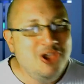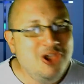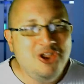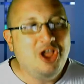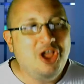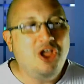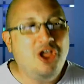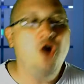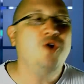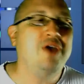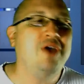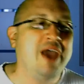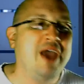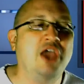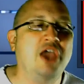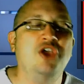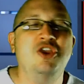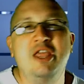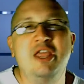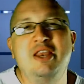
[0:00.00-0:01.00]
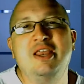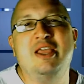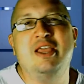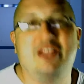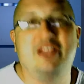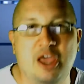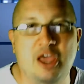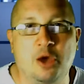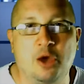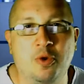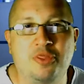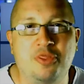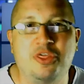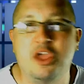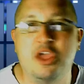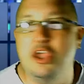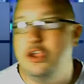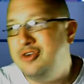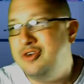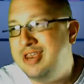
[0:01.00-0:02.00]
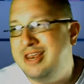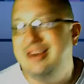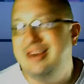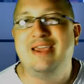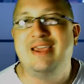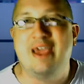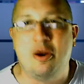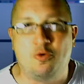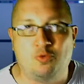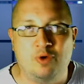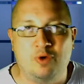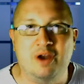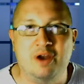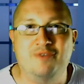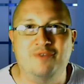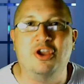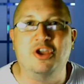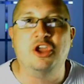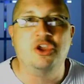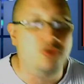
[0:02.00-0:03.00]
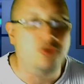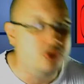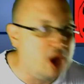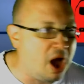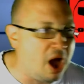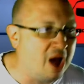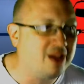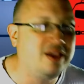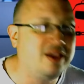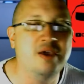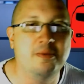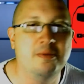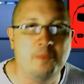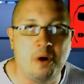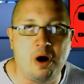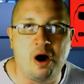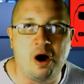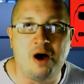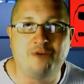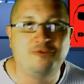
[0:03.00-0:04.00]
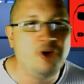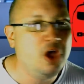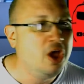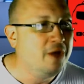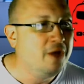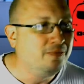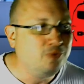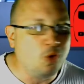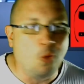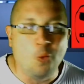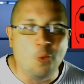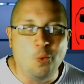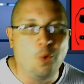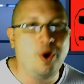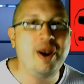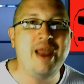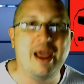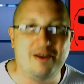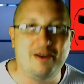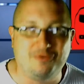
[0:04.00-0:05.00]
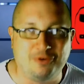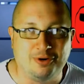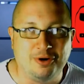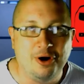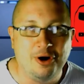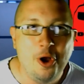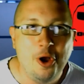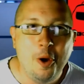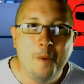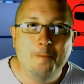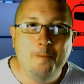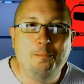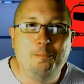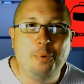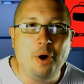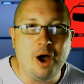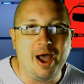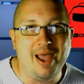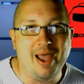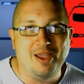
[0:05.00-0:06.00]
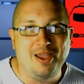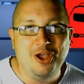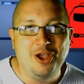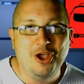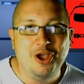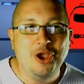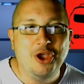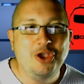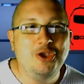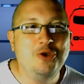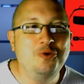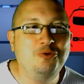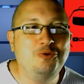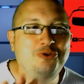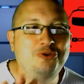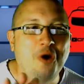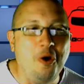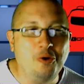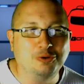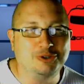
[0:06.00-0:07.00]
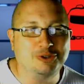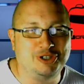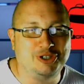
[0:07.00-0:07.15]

Okay, you need to deal with it. You need to get rid of it. You knock him off, whatever. But you don't sit